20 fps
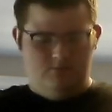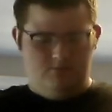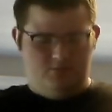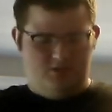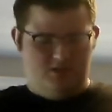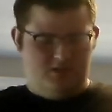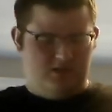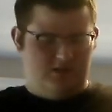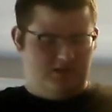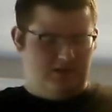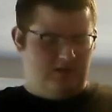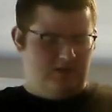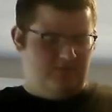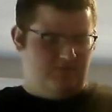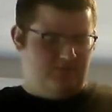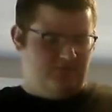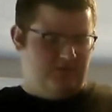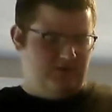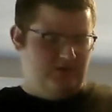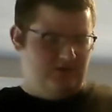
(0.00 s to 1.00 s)
Plus,
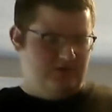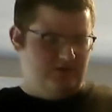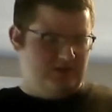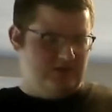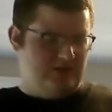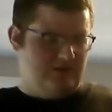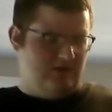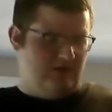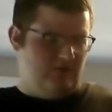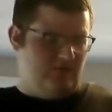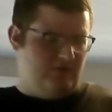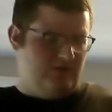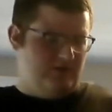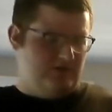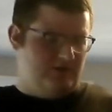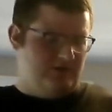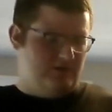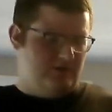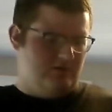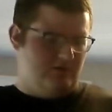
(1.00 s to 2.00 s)
it feels
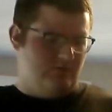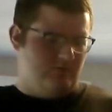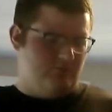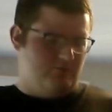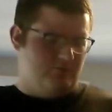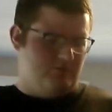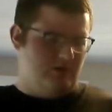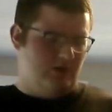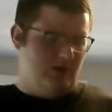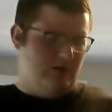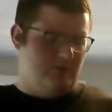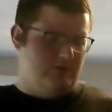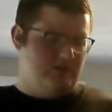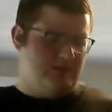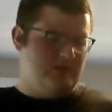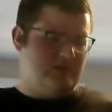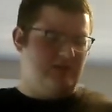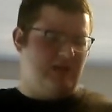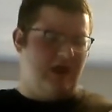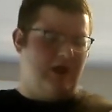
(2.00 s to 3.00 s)
like you can probably
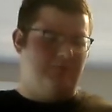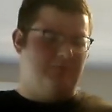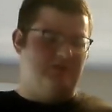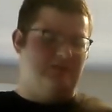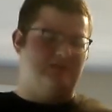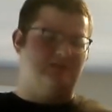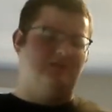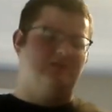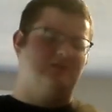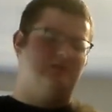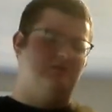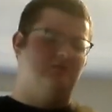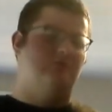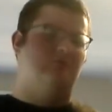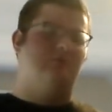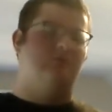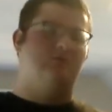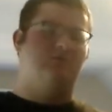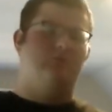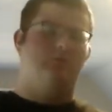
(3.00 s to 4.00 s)
snap this in
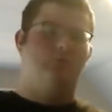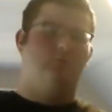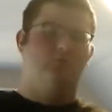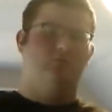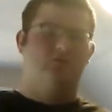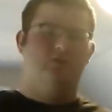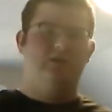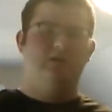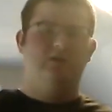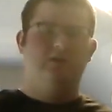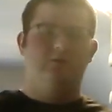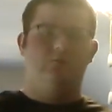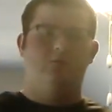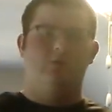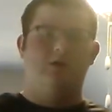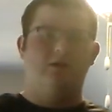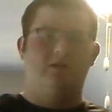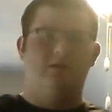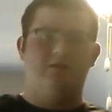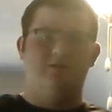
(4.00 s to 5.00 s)
two if you really
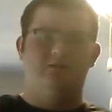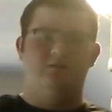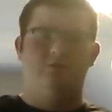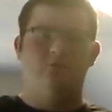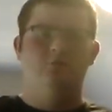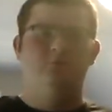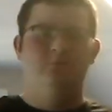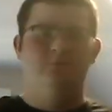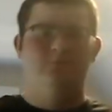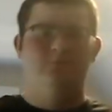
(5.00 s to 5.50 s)
wanted to.